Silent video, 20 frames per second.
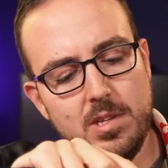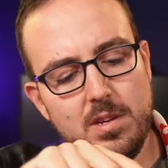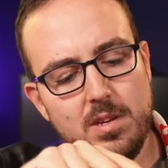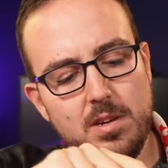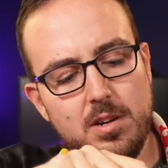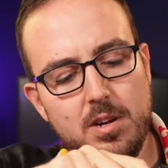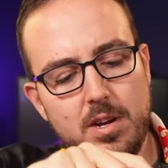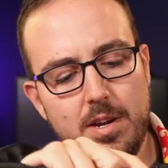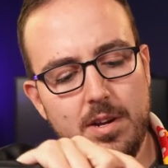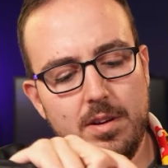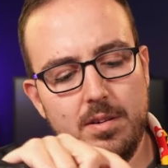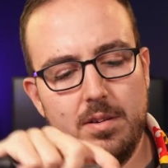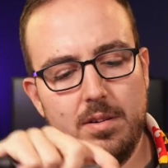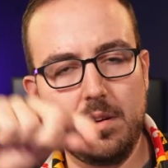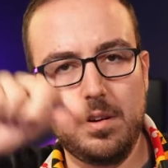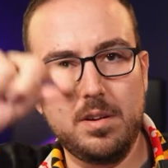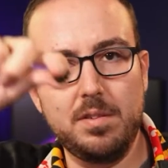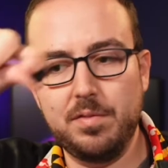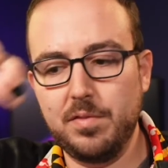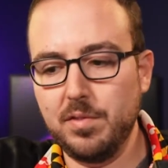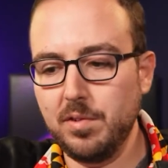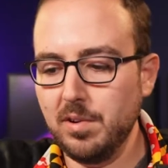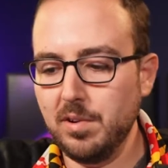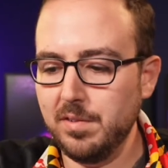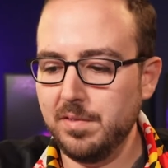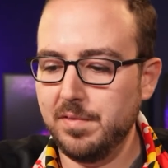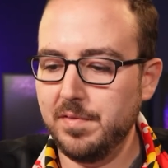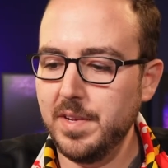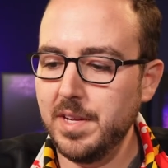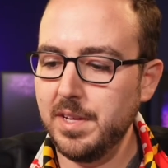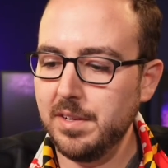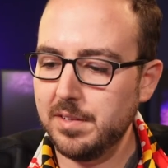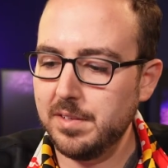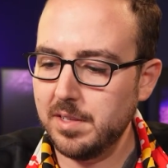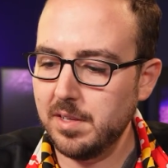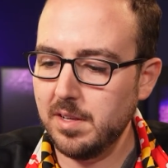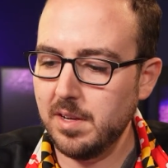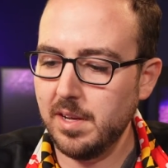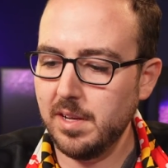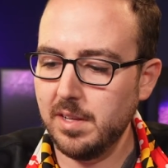All right, all four feet
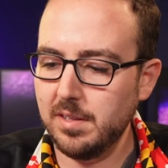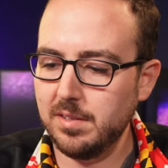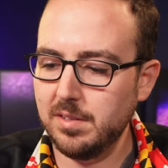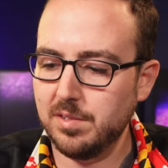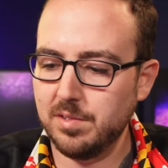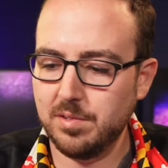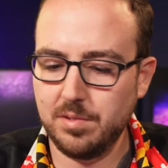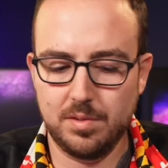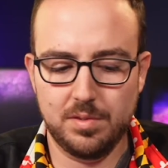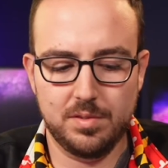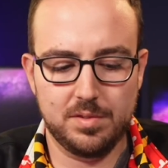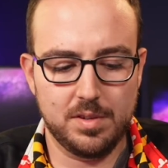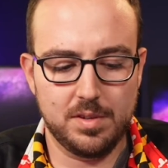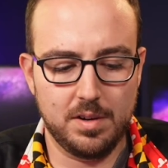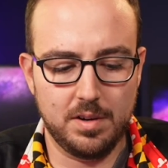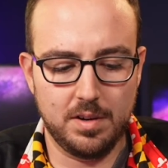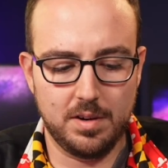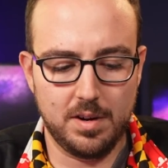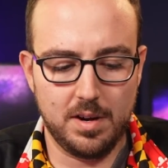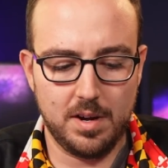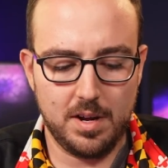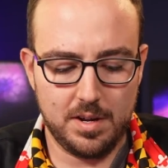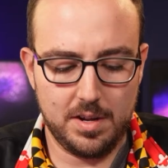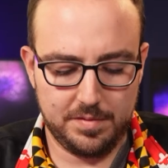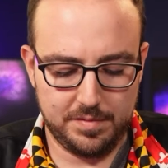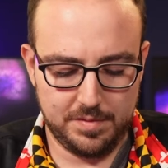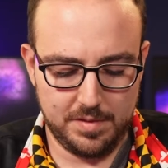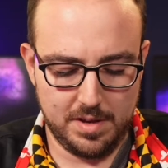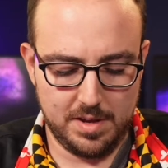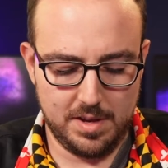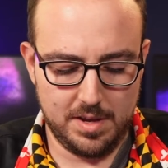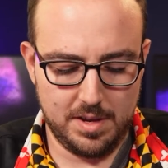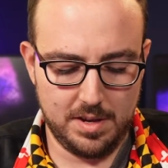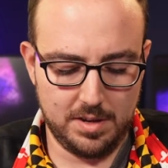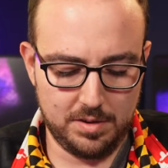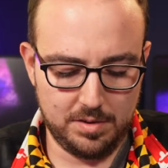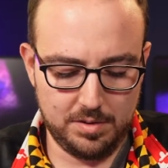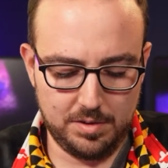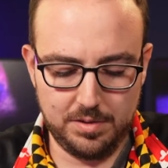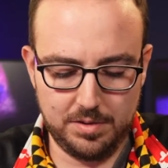and screws are off,
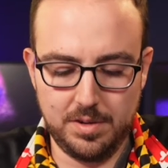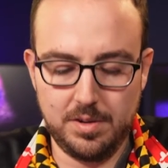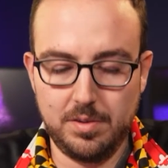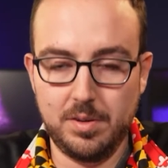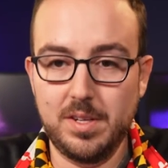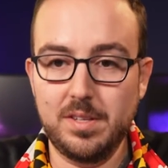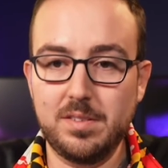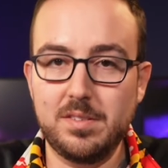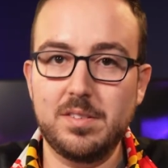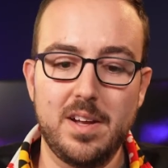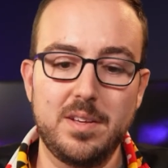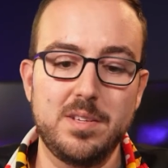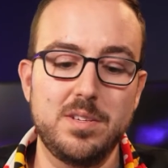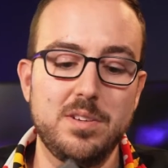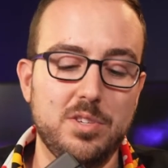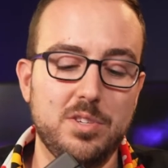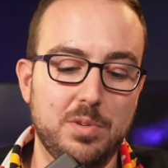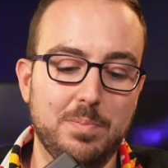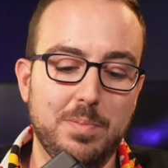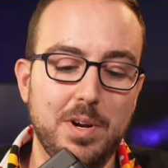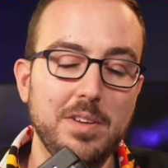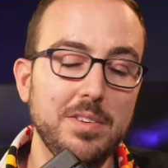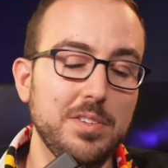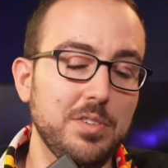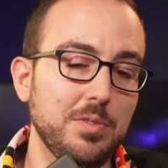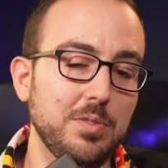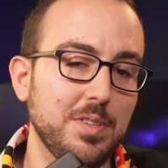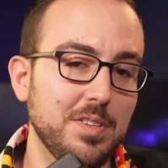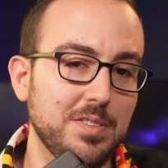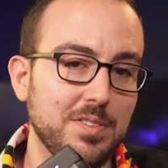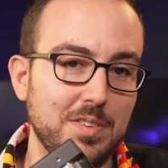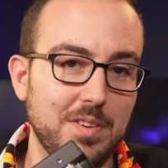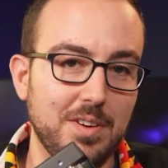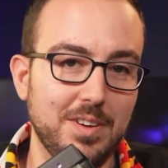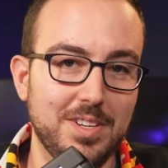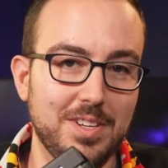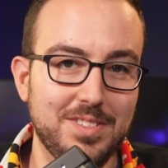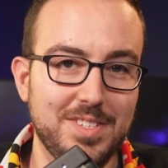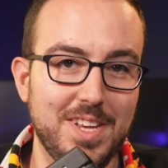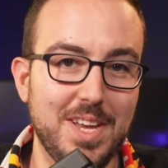and you'll notice that you should probably do this
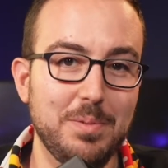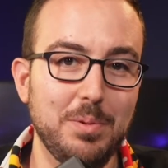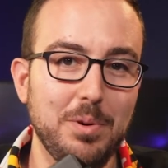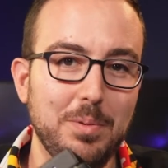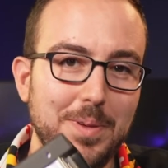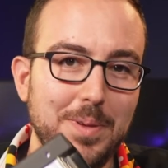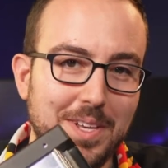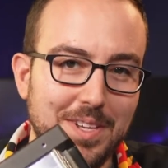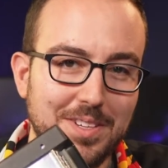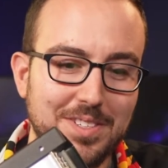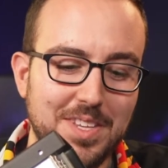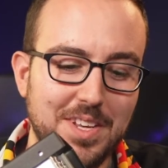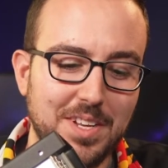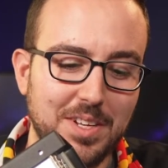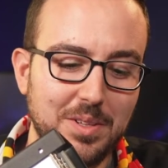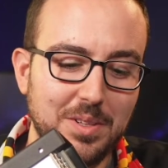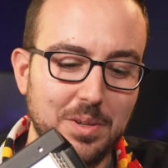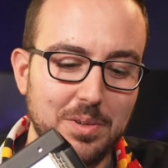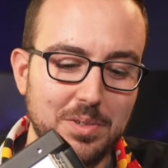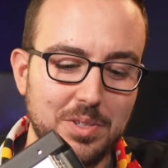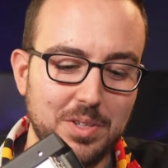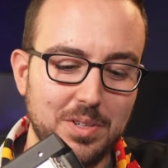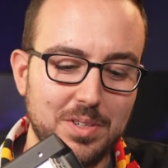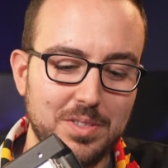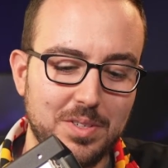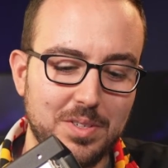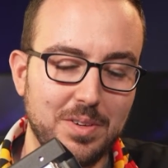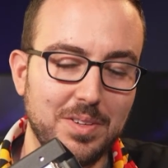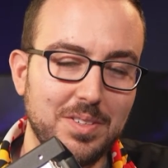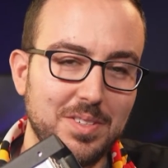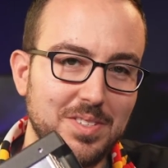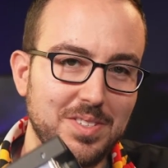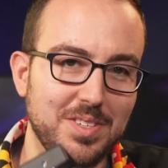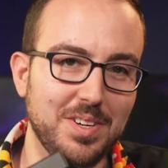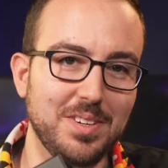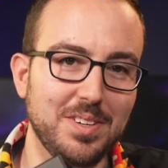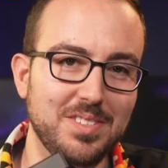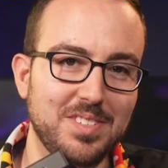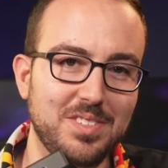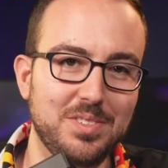on a table because the enclosure is going to
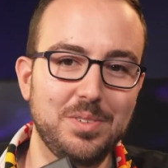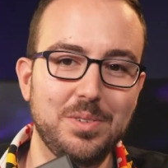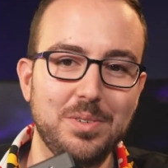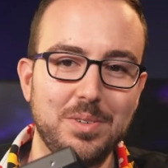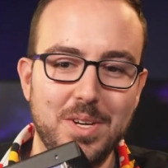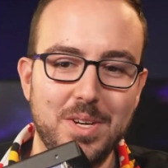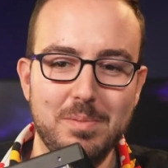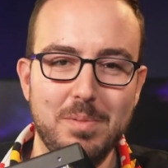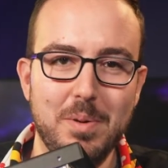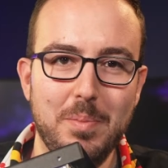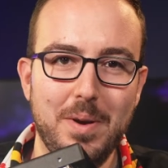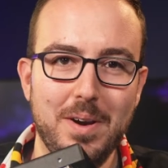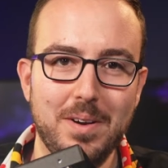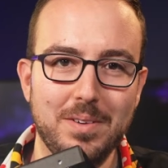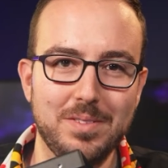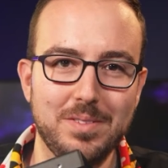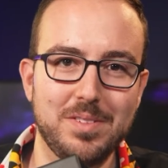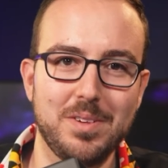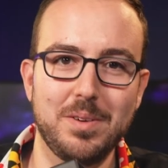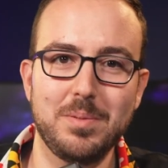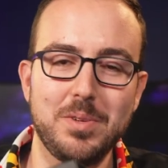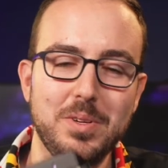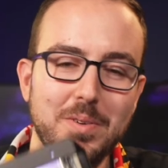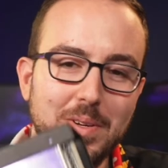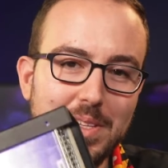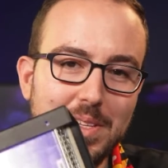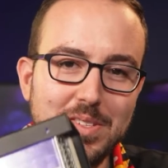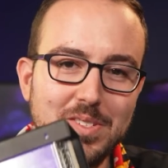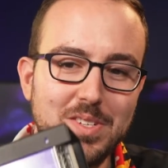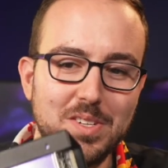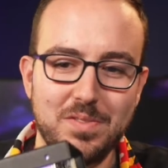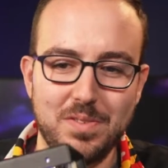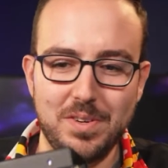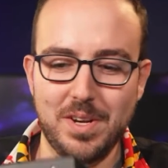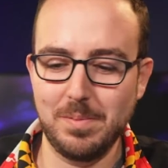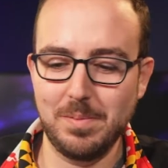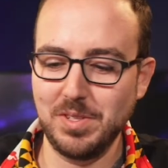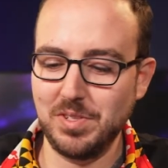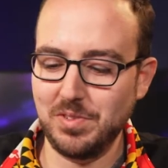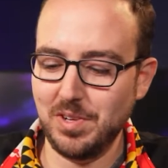start to come apart. So I'm doing this just for
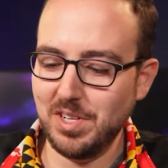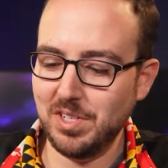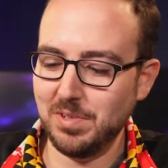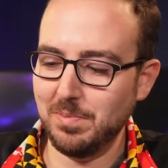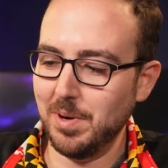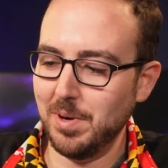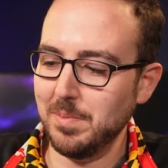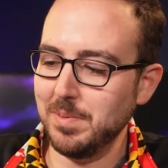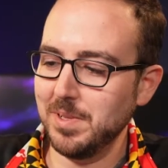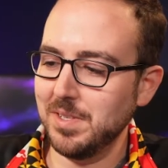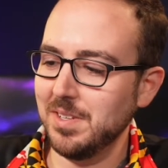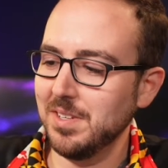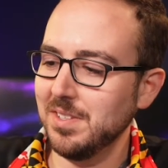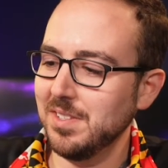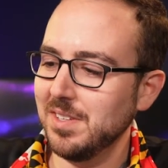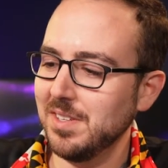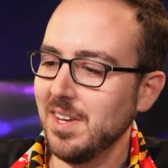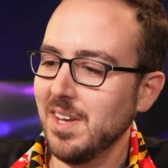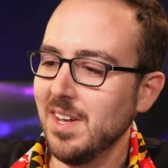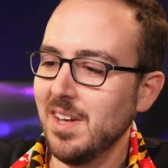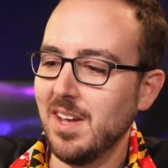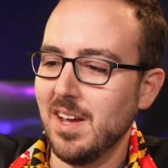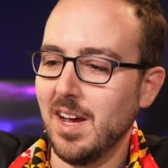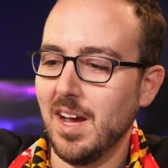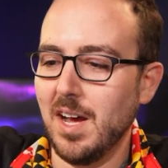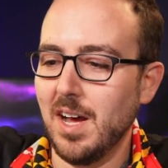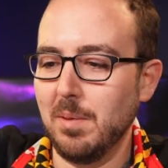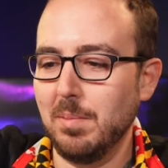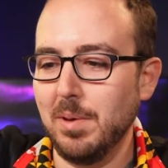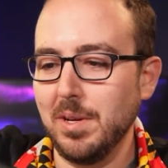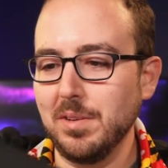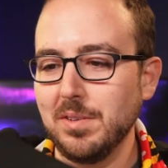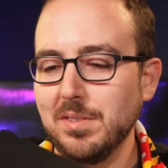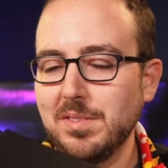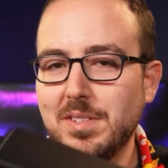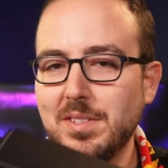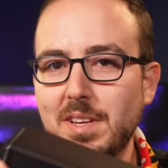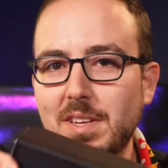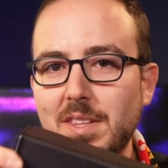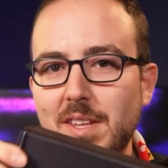demonstration purposes, uh, but you'll
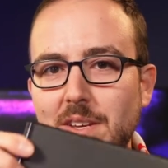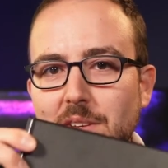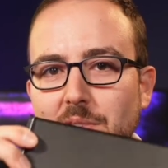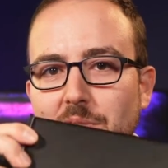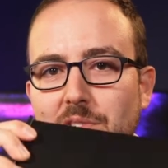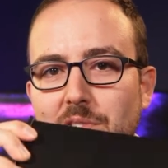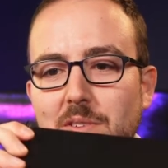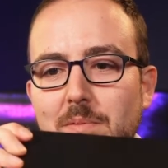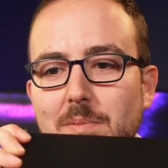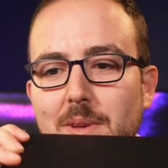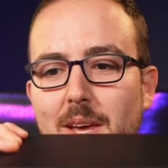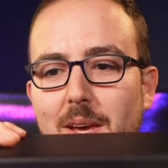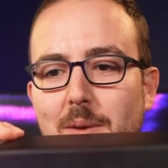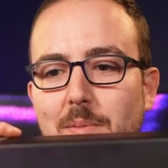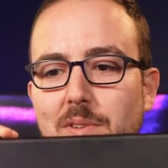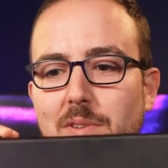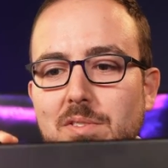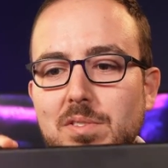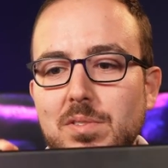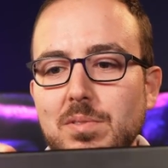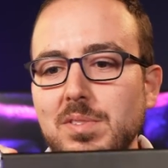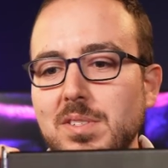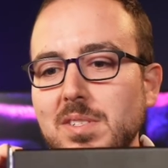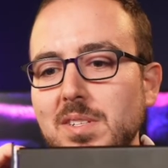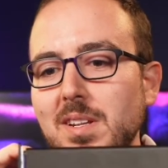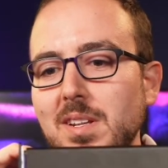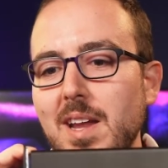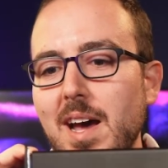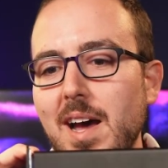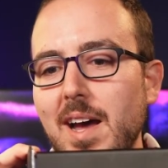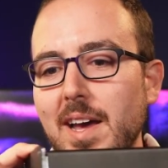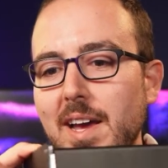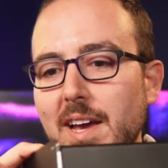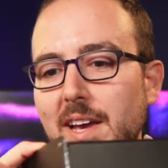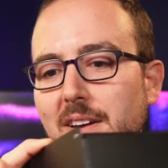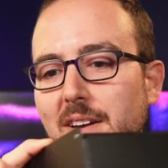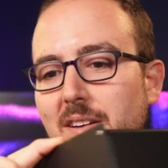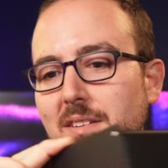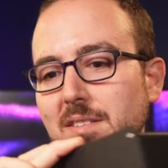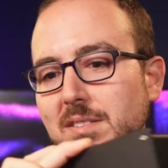see that you should be able to
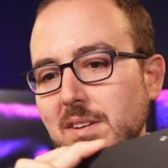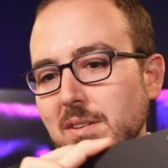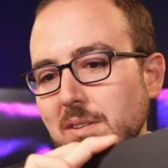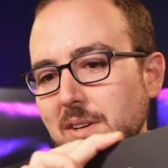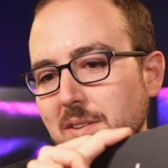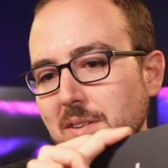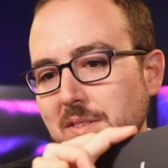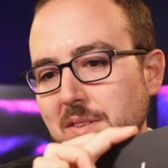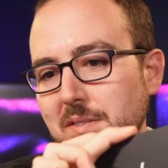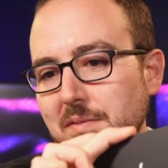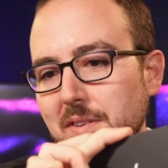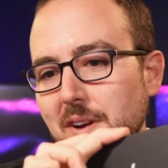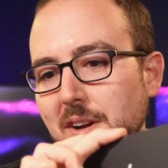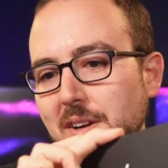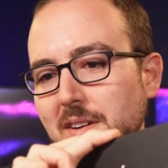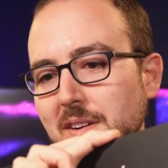slide. So here's the front.